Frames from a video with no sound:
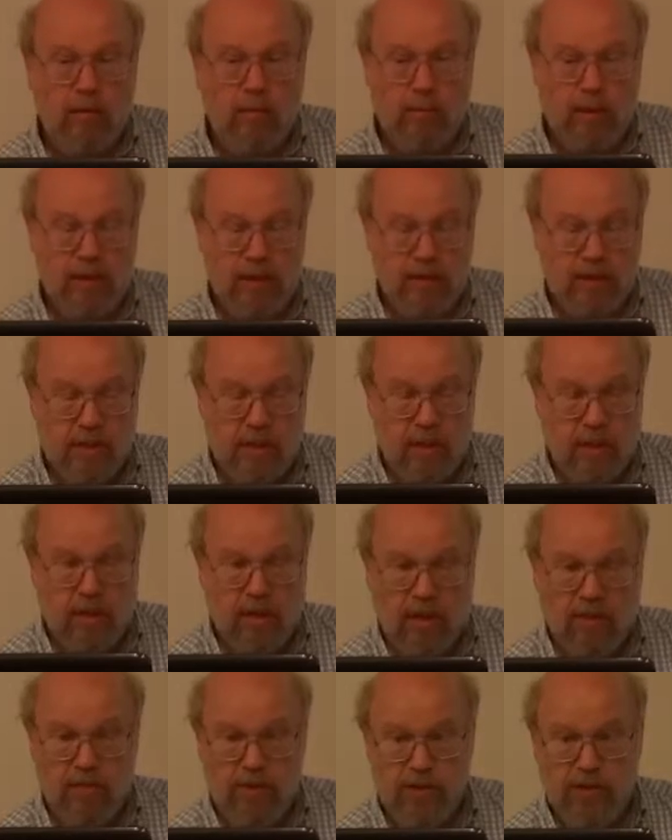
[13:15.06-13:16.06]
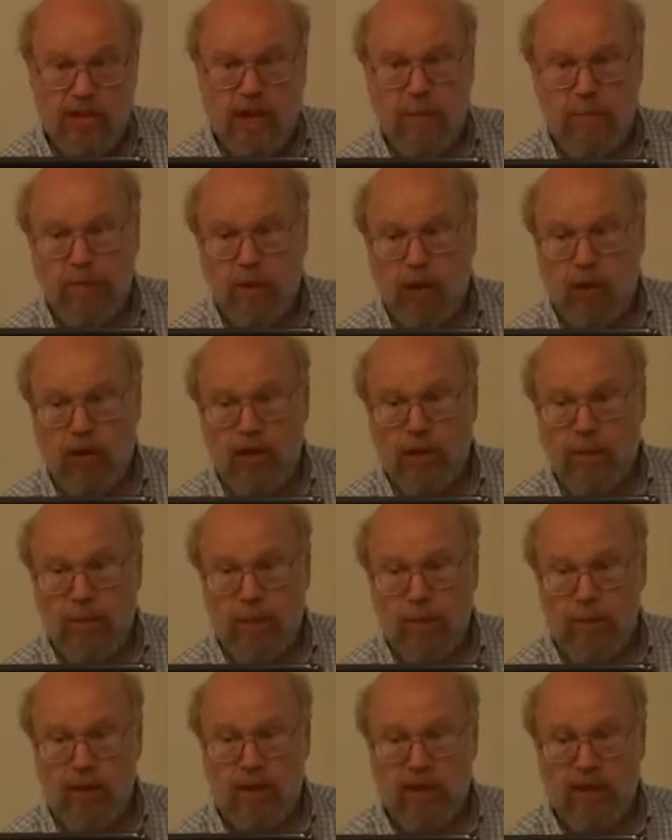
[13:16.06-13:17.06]
but uh, if you stop blowing up a
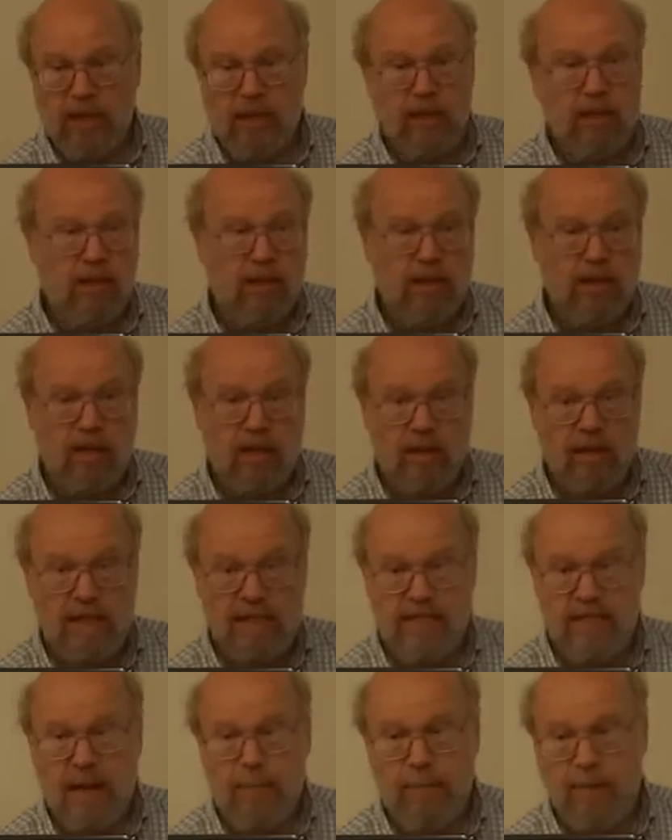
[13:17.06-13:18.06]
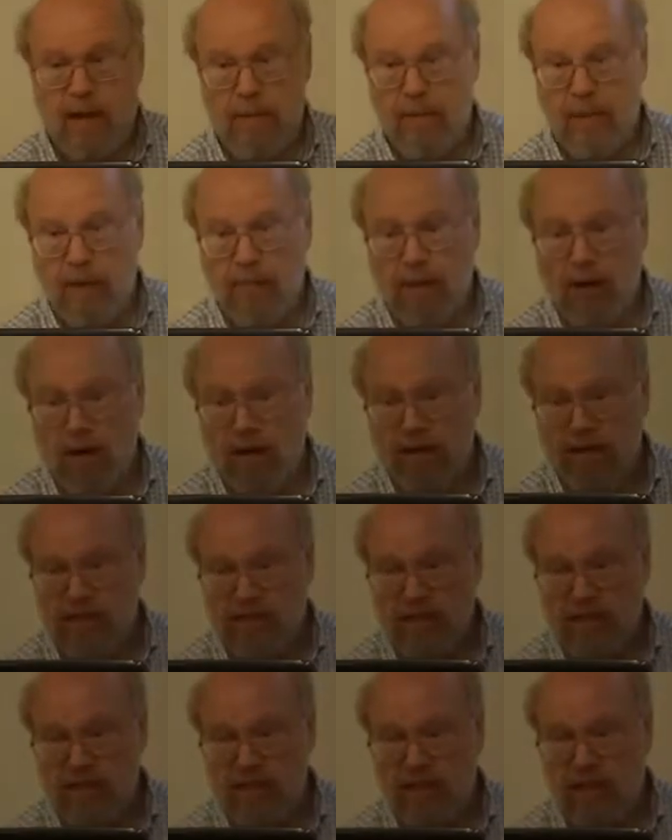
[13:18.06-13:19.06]
building, uh, they stop coming apart, as
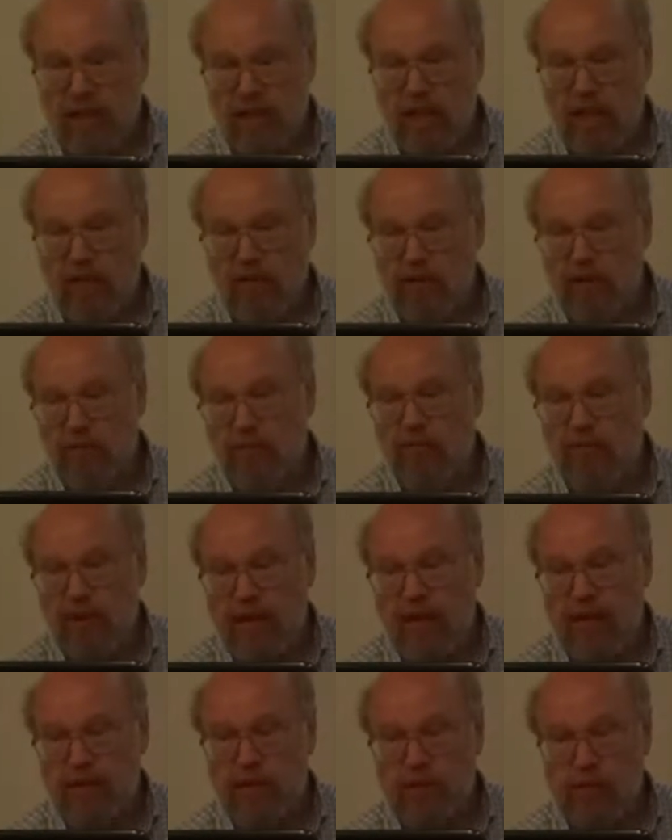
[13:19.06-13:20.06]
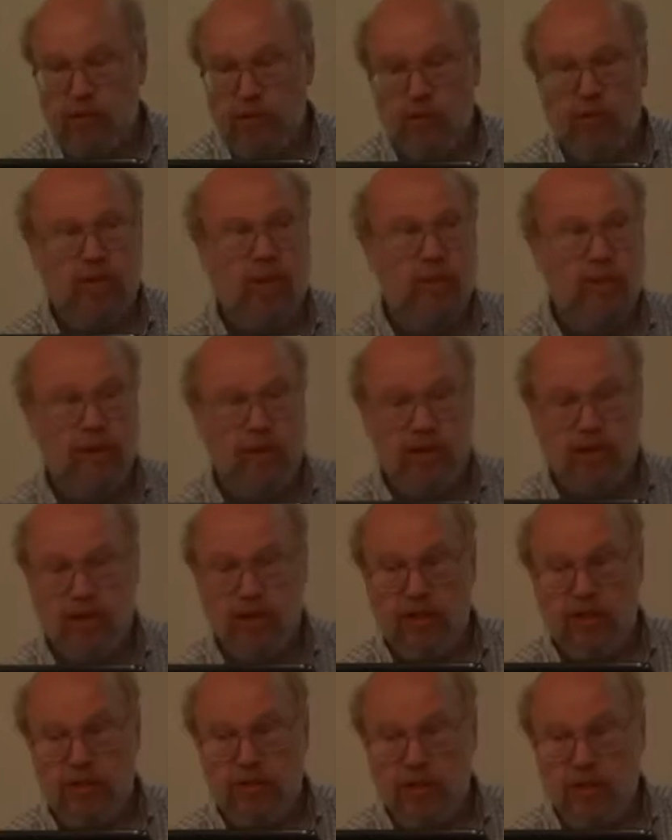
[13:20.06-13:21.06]
I said. Here are some failed controlled
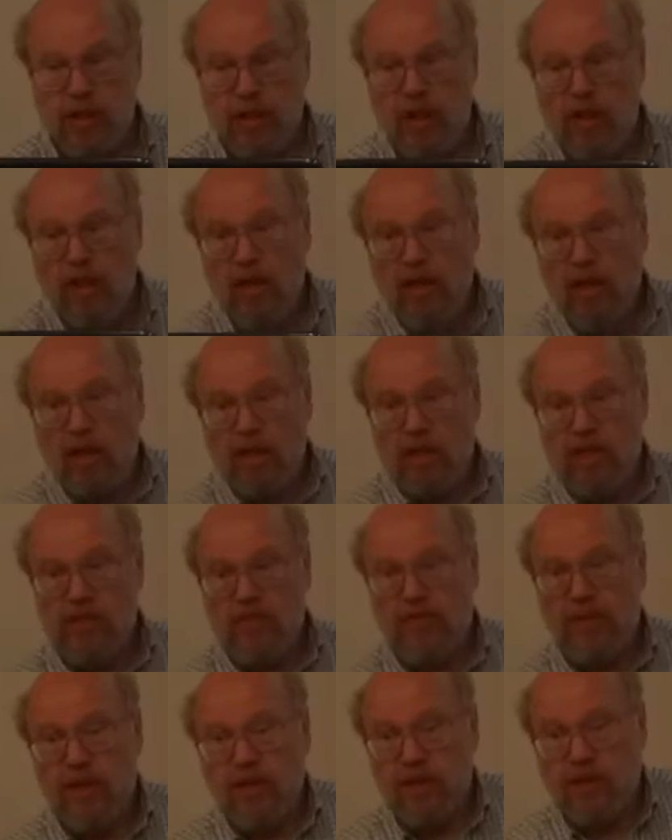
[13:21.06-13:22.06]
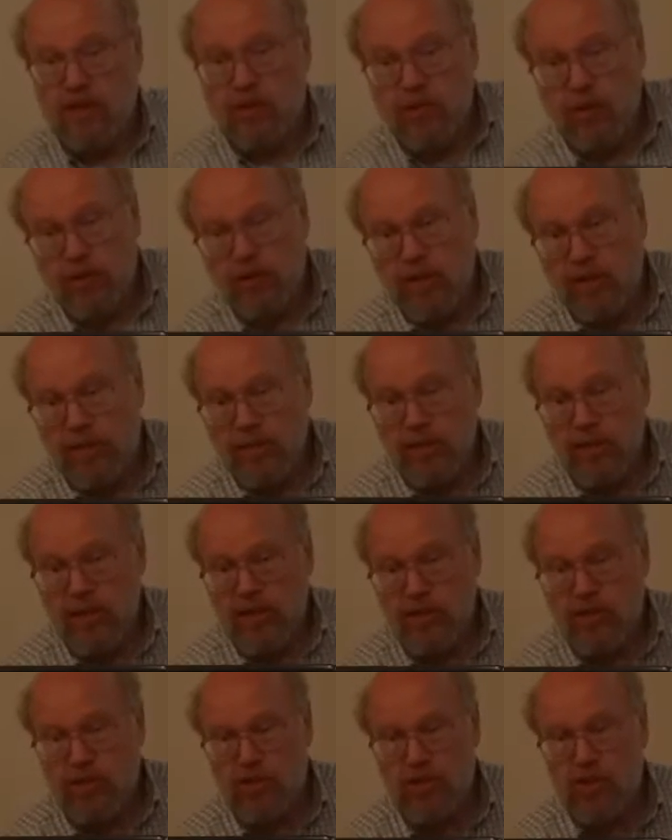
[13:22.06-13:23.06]
demolitions. These failed controlled
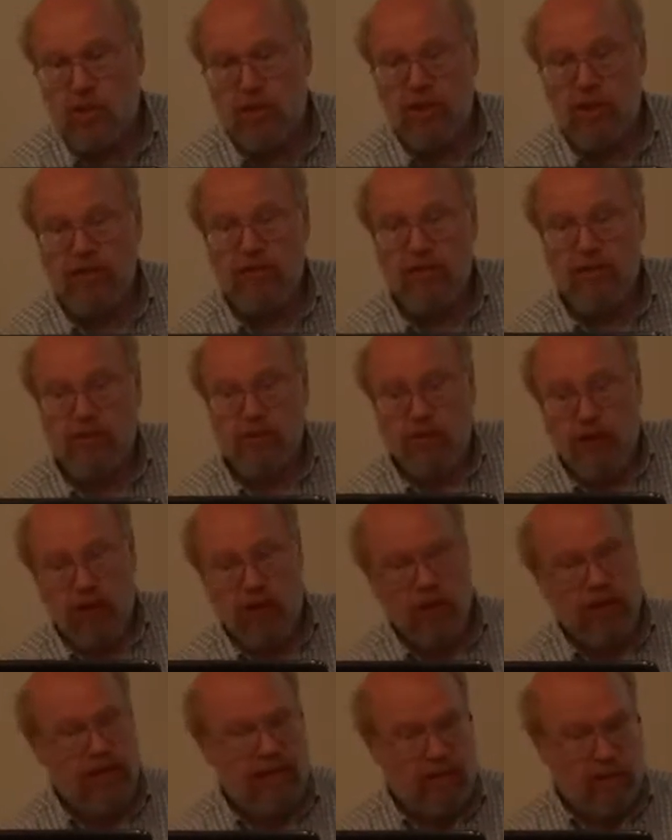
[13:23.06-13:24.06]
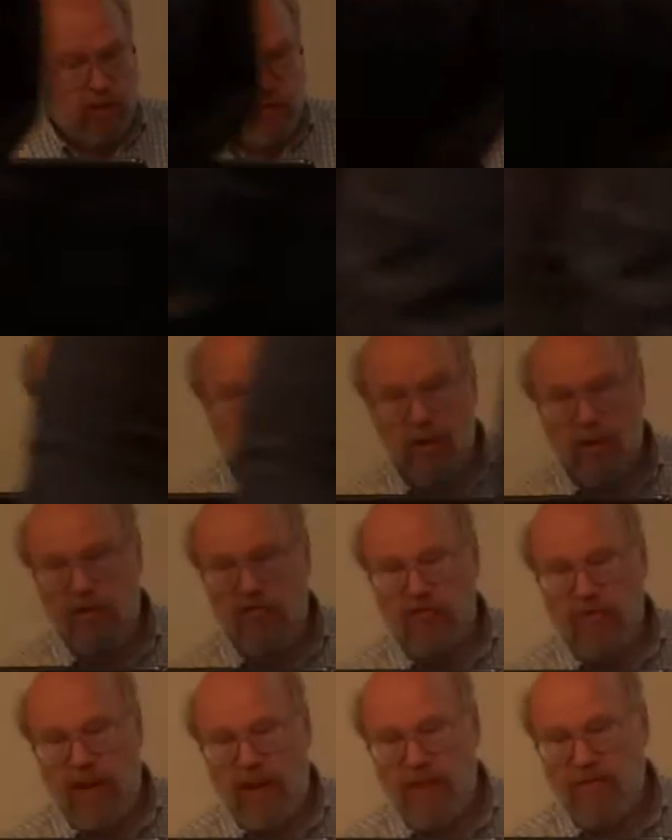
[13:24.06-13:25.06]
demolitions show that you, you, can drop a building
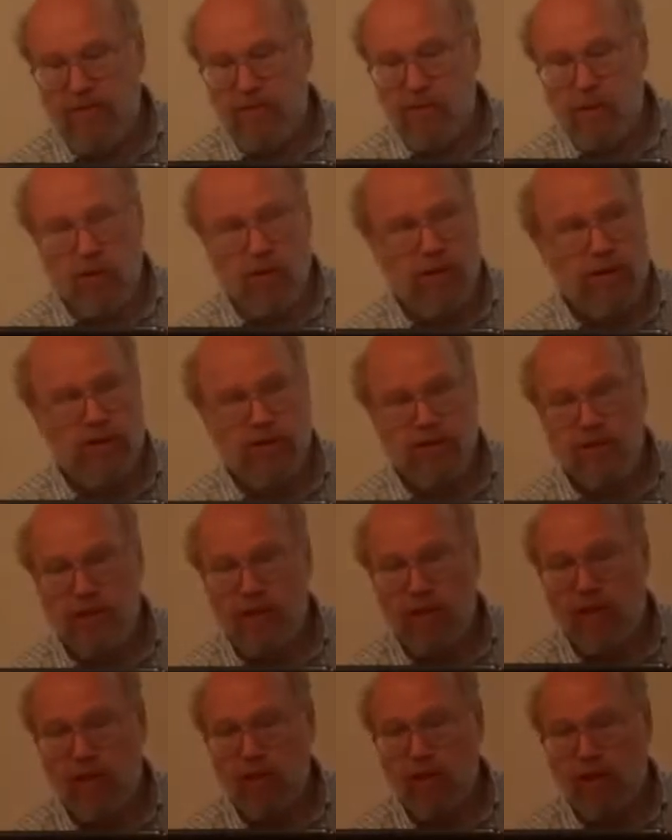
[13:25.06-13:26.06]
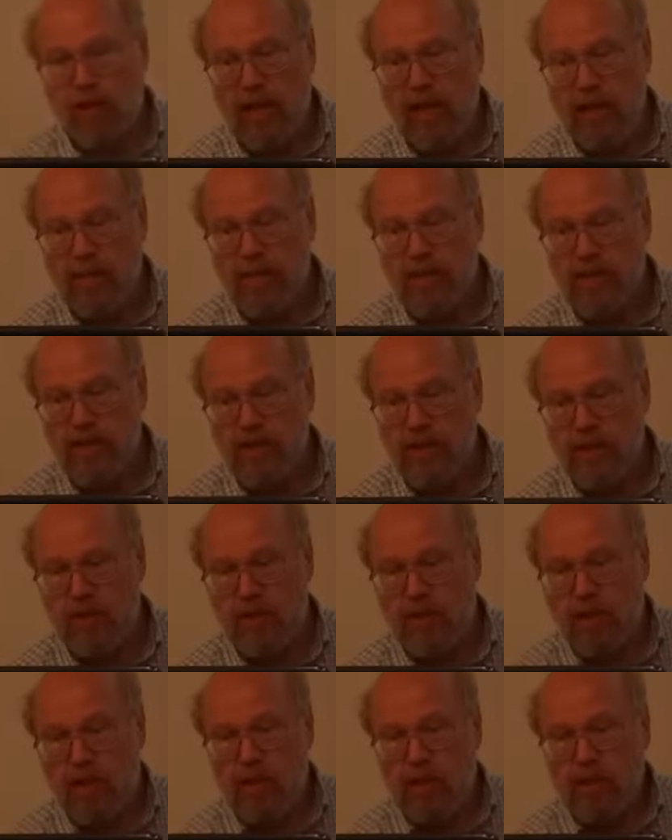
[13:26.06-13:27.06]
five stories, and what will happen is
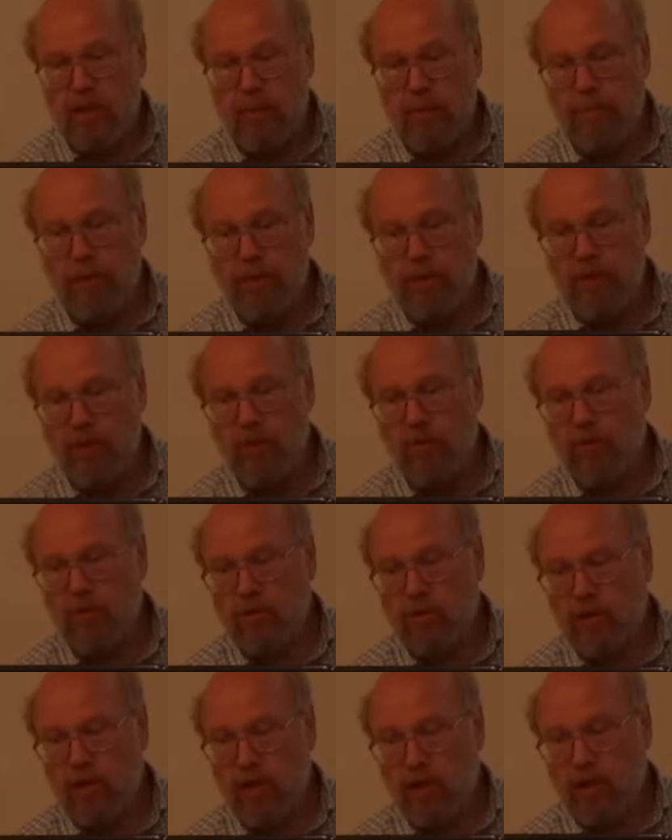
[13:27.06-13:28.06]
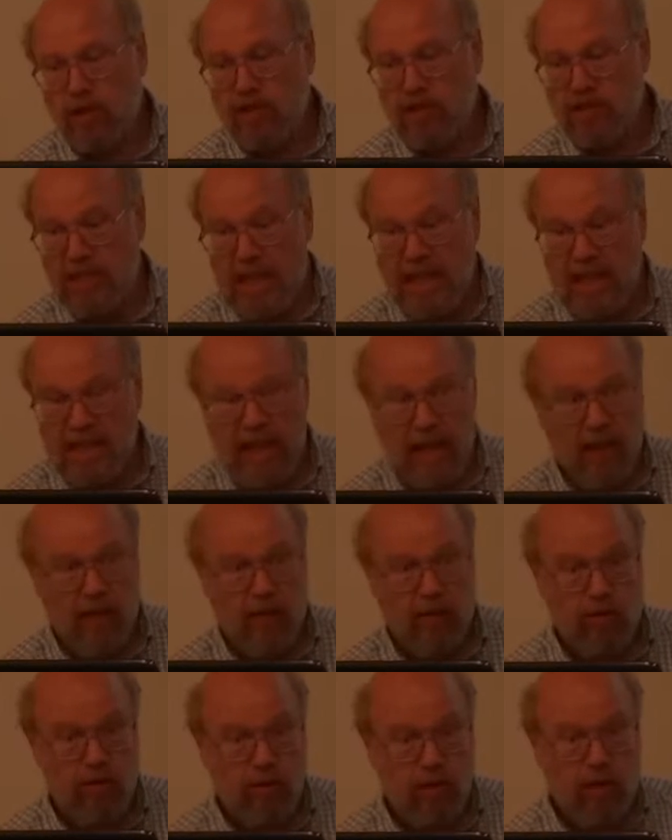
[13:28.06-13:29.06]
the, the building will uh, stay
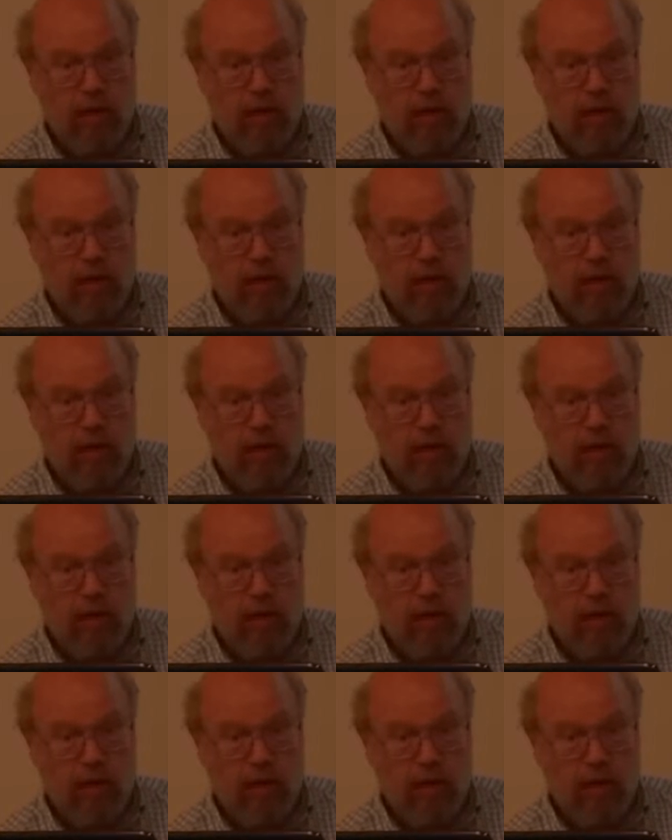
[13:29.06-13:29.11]
together.